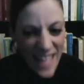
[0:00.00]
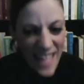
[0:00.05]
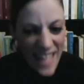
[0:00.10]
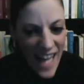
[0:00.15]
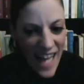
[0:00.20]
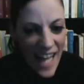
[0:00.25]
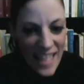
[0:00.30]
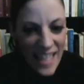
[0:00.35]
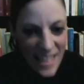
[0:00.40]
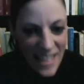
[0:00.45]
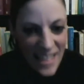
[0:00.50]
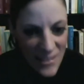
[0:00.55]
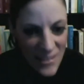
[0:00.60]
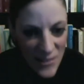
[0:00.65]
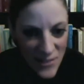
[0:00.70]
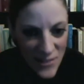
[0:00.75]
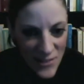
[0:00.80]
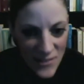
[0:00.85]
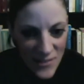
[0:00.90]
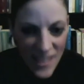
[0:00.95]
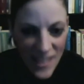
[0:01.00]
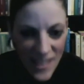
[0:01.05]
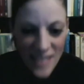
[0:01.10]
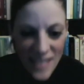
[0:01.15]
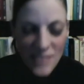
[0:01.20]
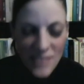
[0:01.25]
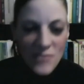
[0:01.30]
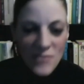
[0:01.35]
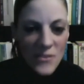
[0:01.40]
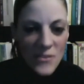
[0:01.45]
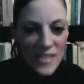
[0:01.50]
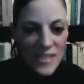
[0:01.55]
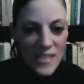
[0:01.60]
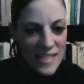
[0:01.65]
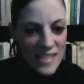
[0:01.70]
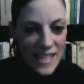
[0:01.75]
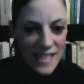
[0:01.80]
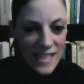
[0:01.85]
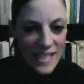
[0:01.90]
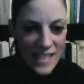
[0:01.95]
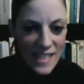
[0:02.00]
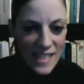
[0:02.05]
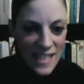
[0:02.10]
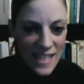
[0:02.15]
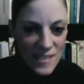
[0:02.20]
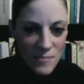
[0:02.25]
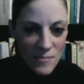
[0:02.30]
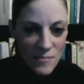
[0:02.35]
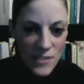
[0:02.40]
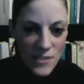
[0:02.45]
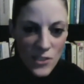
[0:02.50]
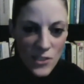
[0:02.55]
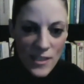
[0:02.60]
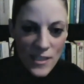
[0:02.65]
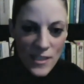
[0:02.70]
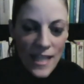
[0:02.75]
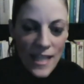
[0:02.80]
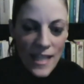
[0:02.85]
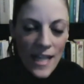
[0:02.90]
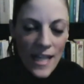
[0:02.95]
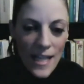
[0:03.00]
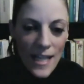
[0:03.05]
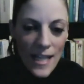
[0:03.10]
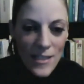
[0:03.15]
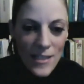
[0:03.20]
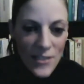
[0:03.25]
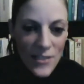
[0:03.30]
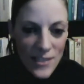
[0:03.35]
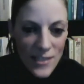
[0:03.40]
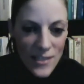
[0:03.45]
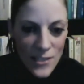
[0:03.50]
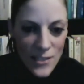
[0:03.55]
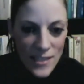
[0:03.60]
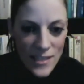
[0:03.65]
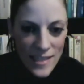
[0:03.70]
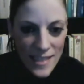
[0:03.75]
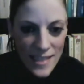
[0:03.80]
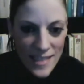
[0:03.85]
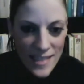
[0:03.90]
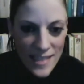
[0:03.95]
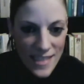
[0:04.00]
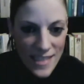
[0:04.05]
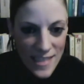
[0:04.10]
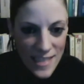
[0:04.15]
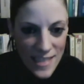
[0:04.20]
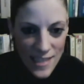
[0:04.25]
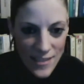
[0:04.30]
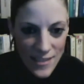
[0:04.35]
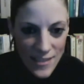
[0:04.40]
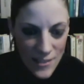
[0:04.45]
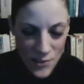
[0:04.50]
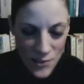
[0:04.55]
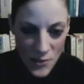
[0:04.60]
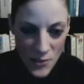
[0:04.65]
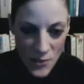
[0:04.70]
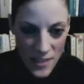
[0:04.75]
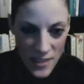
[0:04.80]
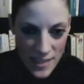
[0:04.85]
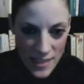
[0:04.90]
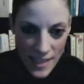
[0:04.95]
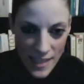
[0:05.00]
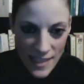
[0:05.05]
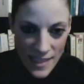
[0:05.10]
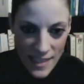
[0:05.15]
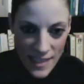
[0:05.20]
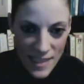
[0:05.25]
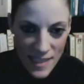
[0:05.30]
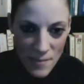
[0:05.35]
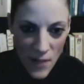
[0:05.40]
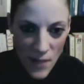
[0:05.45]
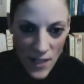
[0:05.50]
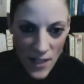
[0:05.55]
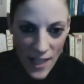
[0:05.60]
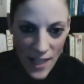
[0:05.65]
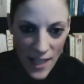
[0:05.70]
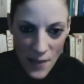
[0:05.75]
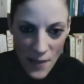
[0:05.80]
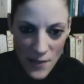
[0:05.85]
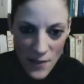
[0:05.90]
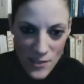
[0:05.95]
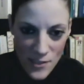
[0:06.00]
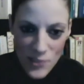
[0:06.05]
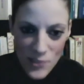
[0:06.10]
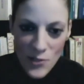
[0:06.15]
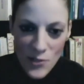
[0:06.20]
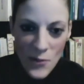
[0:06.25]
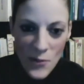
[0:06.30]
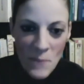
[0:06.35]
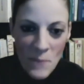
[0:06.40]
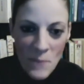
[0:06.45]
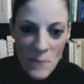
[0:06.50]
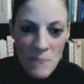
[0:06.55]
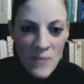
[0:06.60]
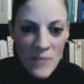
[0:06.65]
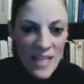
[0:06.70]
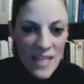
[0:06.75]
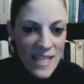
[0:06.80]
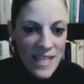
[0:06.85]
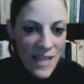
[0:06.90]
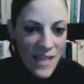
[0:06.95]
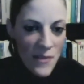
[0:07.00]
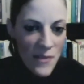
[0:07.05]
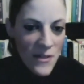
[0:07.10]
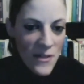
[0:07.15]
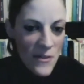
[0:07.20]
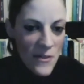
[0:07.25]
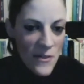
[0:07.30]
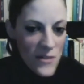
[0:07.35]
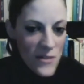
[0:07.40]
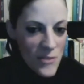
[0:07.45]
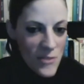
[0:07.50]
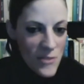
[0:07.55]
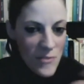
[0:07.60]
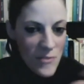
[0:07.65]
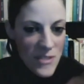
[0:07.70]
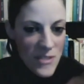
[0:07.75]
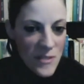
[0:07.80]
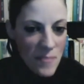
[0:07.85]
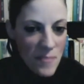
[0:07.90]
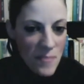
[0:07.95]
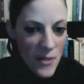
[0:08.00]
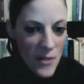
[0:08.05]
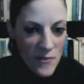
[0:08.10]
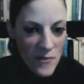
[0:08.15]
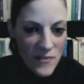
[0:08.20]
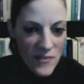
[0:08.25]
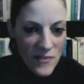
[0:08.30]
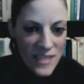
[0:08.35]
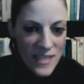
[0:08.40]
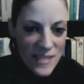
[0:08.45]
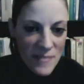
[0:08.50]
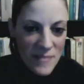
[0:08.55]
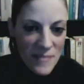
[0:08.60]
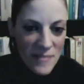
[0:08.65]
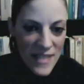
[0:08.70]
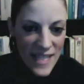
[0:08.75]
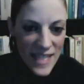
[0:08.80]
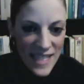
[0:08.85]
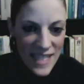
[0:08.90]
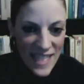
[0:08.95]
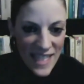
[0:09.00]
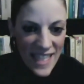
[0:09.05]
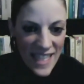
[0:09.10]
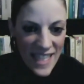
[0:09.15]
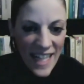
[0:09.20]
And I know you like storytelling, especially you're interested in digital storytelling, among others. So I think this was the perfect beginning.